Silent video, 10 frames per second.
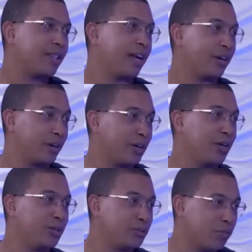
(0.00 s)
that you're gonna
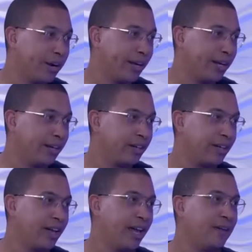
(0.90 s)
lose money.
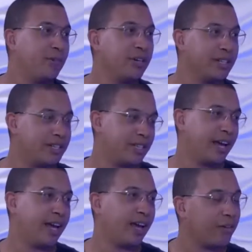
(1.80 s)
Mm. If you can
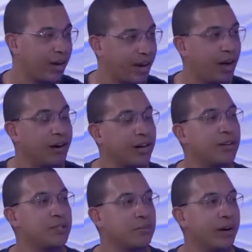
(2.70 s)
say, okay, I'm gonna
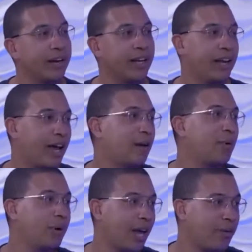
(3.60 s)
lose money and I'm
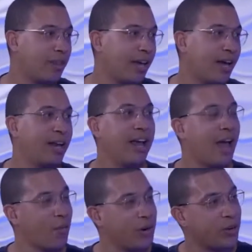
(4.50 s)
okay with that,
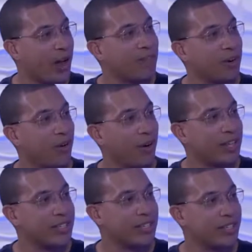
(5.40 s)
and when you have a
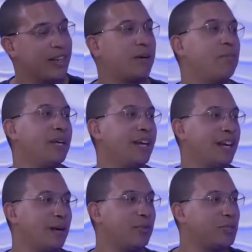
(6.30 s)
loss, being
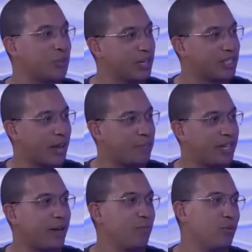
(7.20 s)
able to accept
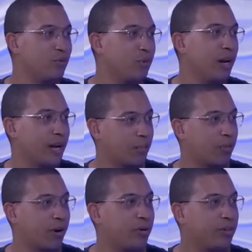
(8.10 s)
it and move on like a
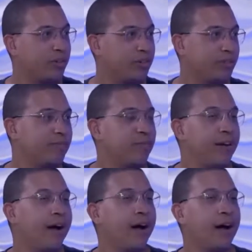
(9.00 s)
pro.
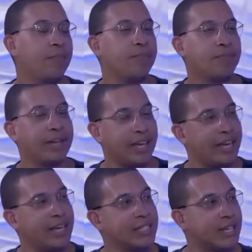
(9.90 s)
Mm-hmm. The
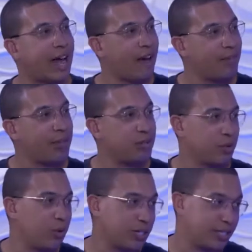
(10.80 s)
key is having those
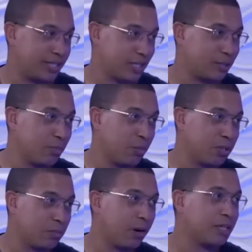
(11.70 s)
losses as small
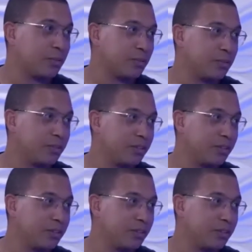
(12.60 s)
as possible,